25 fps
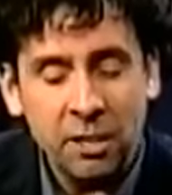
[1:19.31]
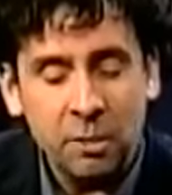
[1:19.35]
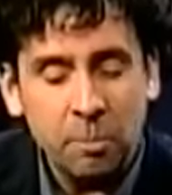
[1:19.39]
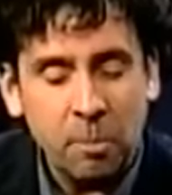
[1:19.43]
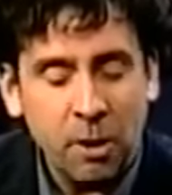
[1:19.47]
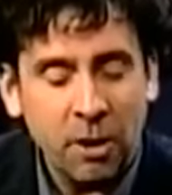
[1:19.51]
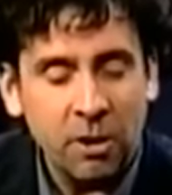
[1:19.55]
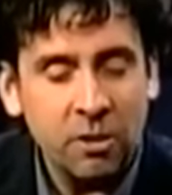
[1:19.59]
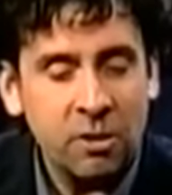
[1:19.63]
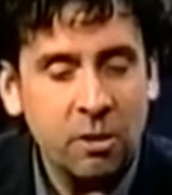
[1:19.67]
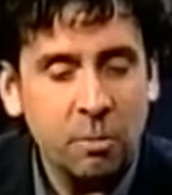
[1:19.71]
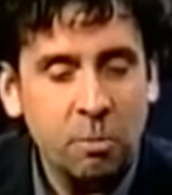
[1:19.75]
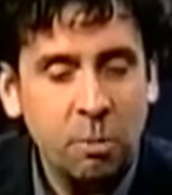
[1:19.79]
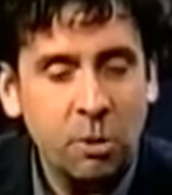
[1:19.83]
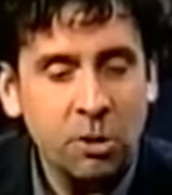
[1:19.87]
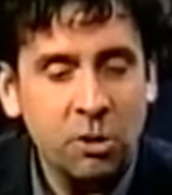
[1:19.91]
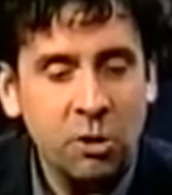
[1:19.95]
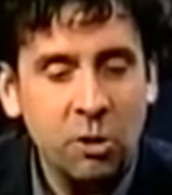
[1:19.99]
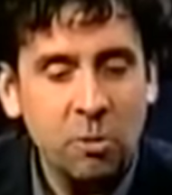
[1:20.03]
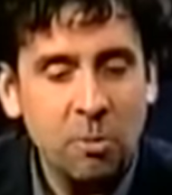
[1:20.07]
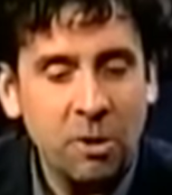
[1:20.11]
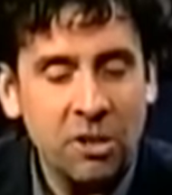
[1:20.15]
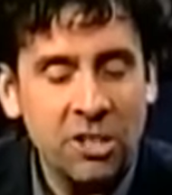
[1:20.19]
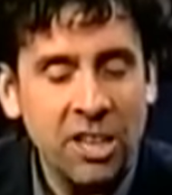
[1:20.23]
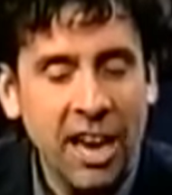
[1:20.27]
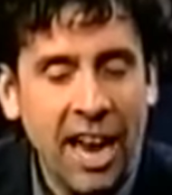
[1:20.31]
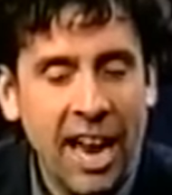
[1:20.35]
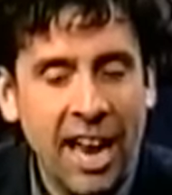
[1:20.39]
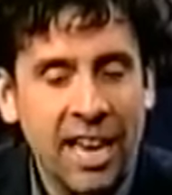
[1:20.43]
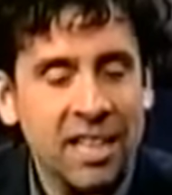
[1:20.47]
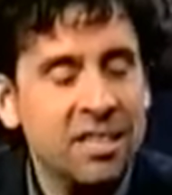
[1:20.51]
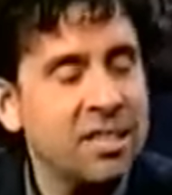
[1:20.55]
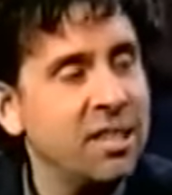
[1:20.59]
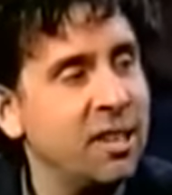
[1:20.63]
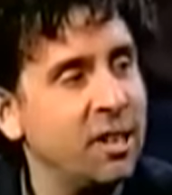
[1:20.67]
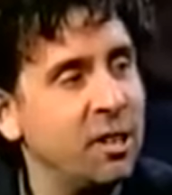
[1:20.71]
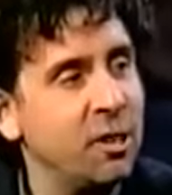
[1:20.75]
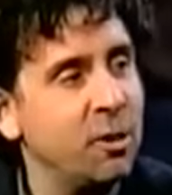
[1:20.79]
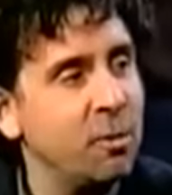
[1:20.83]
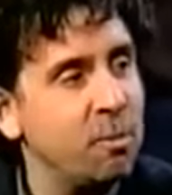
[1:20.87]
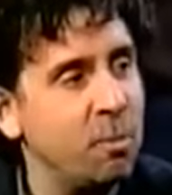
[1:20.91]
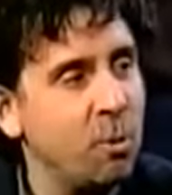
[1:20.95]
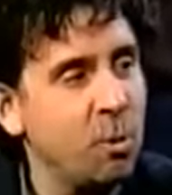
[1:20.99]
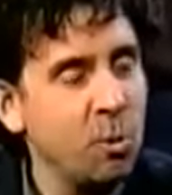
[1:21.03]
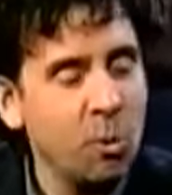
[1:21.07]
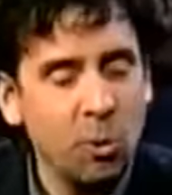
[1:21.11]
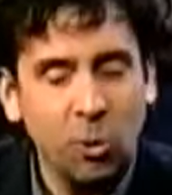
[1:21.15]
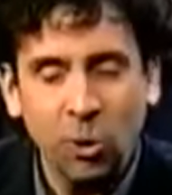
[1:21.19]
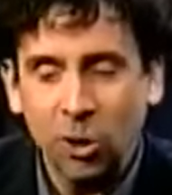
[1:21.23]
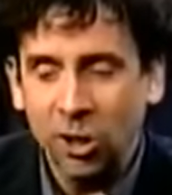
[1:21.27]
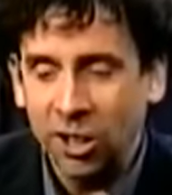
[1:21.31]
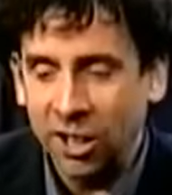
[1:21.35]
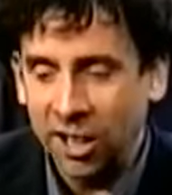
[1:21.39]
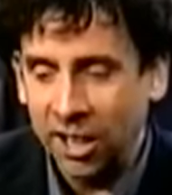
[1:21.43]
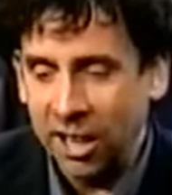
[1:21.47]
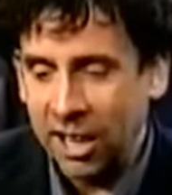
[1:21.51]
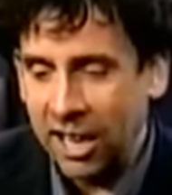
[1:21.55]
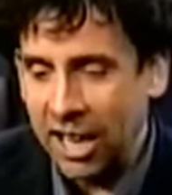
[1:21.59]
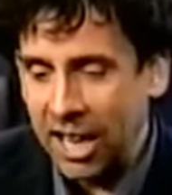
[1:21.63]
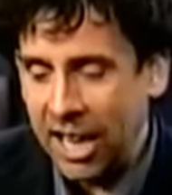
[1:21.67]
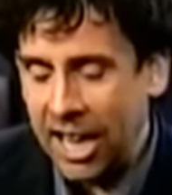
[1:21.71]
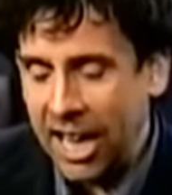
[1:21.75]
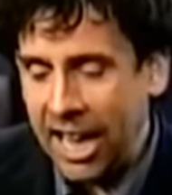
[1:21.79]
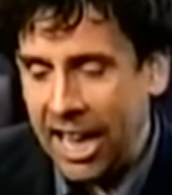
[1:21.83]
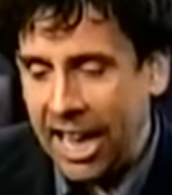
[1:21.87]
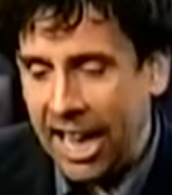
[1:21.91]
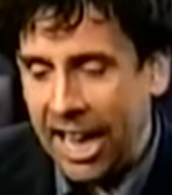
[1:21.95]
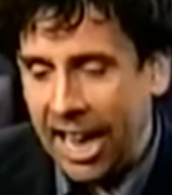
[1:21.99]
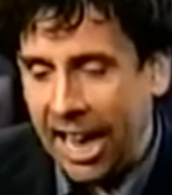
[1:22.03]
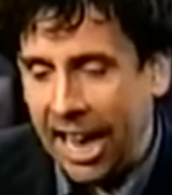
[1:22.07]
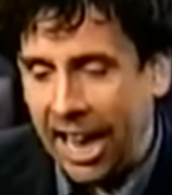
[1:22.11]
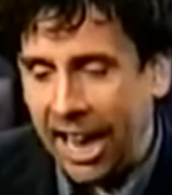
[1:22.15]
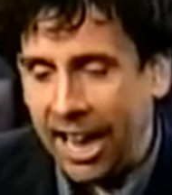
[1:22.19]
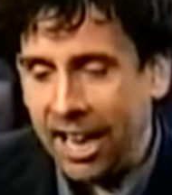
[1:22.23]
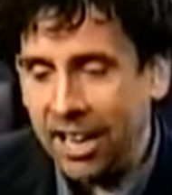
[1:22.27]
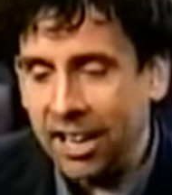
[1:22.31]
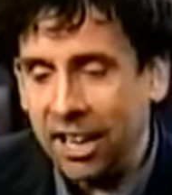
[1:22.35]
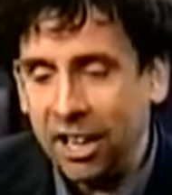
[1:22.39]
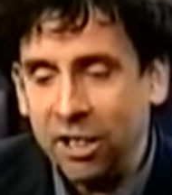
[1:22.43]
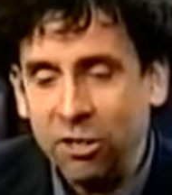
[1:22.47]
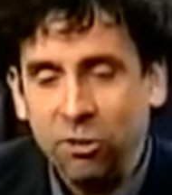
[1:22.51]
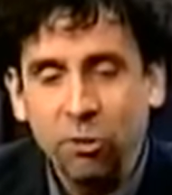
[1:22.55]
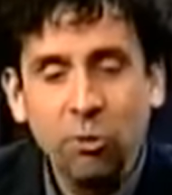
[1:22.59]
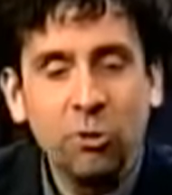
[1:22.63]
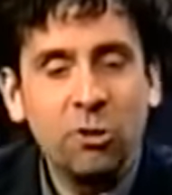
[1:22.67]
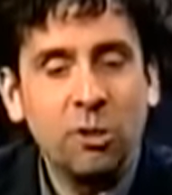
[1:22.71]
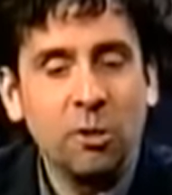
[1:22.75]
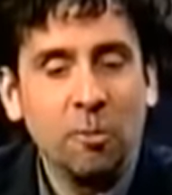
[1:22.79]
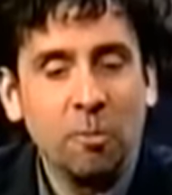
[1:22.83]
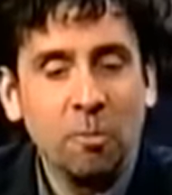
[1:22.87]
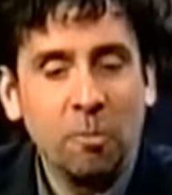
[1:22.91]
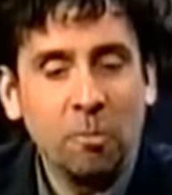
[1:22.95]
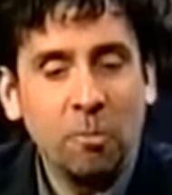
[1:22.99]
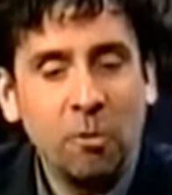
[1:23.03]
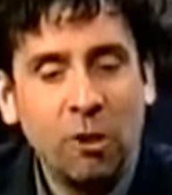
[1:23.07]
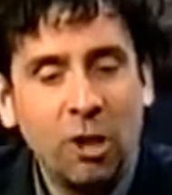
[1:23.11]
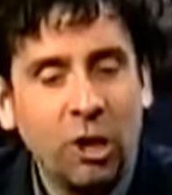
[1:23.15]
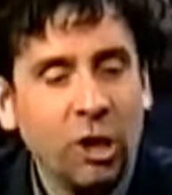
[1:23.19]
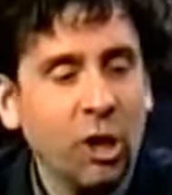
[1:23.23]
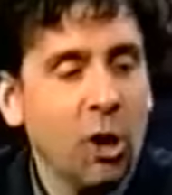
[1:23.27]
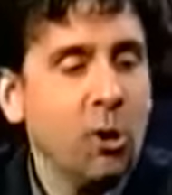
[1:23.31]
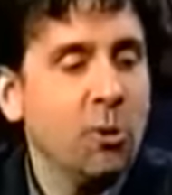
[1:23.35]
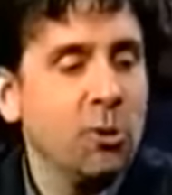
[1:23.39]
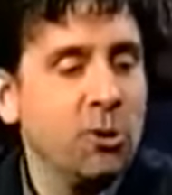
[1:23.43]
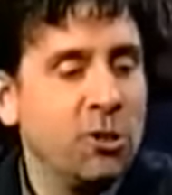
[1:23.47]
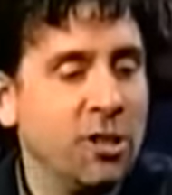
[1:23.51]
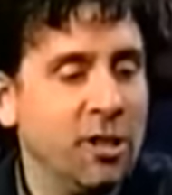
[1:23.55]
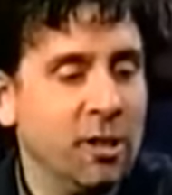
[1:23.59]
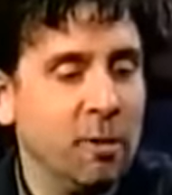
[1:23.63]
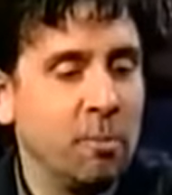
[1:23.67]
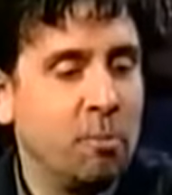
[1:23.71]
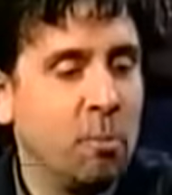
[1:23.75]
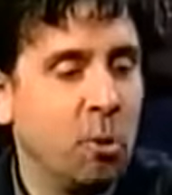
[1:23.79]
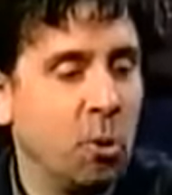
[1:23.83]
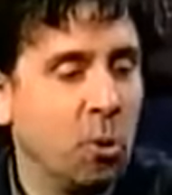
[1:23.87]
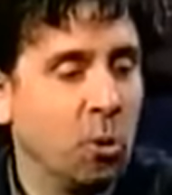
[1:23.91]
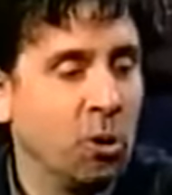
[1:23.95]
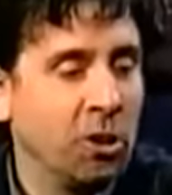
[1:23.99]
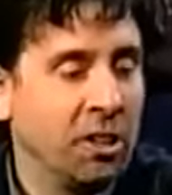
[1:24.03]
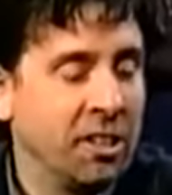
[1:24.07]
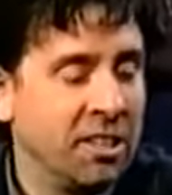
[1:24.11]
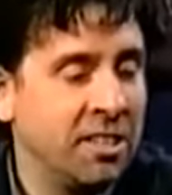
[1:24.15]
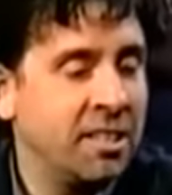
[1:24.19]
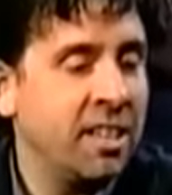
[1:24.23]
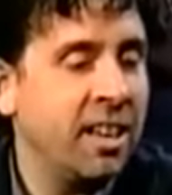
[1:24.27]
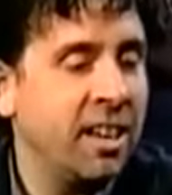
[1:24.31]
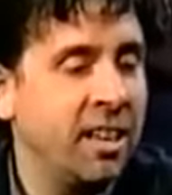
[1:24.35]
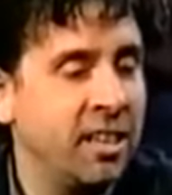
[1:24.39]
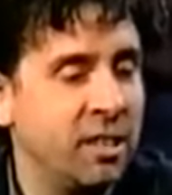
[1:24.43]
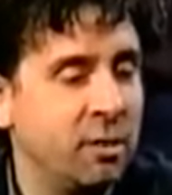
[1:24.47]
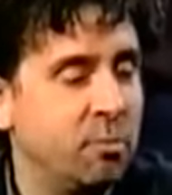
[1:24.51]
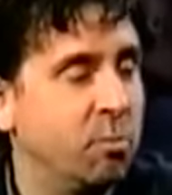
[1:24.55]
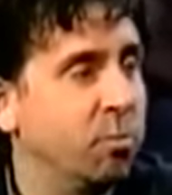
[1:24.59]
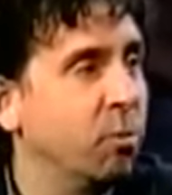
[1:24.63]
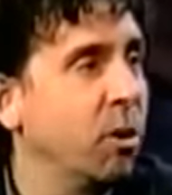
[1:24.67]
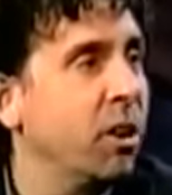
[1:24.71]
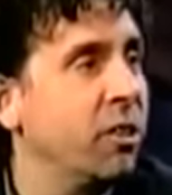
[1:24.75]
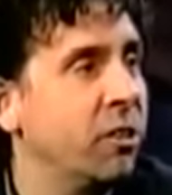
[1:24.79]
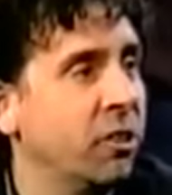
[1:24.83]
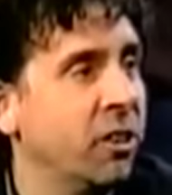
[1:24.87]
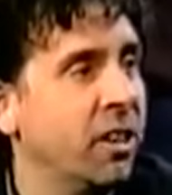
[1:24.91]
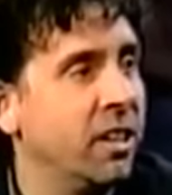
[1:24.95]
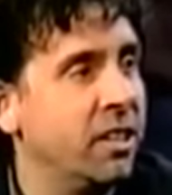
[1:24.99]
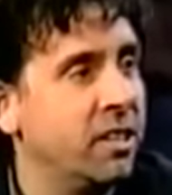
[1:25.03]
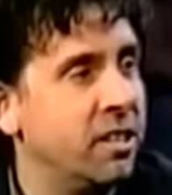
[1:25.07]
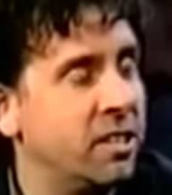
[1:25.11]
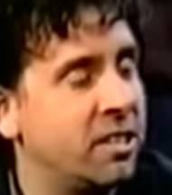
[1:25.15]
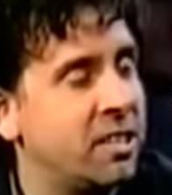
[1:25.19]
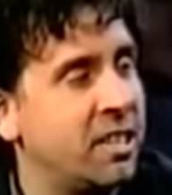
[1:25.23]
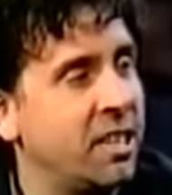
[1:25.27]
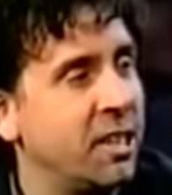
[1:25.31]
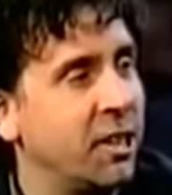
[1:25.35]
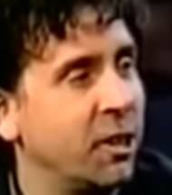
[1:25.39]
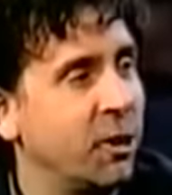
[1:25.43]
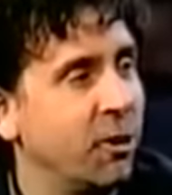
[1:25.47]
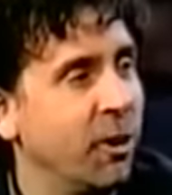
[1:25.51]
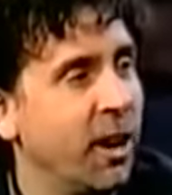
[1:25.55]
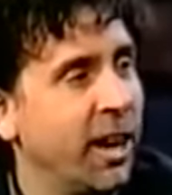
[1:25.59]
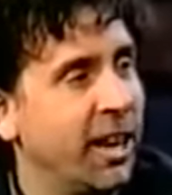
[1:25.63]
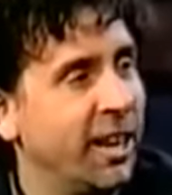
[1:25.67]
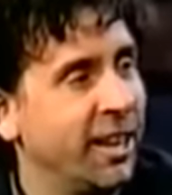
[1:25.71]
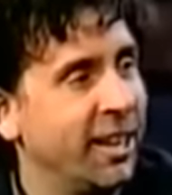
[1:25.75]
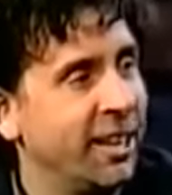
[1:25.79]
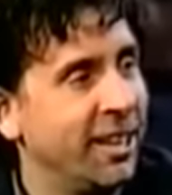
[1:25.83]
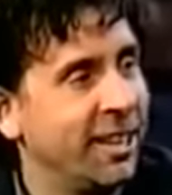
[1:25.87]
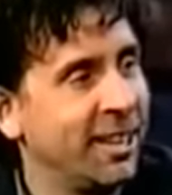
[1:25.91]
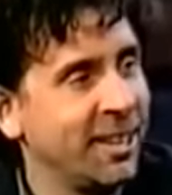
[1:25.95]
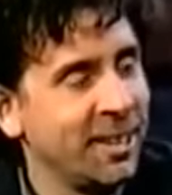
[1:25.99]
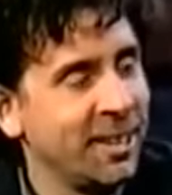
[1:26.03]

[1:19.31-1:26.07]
his parents had put too much acid in the pool, mm -hmm and I threw some clothes in the pool and said his brother had disintegrated.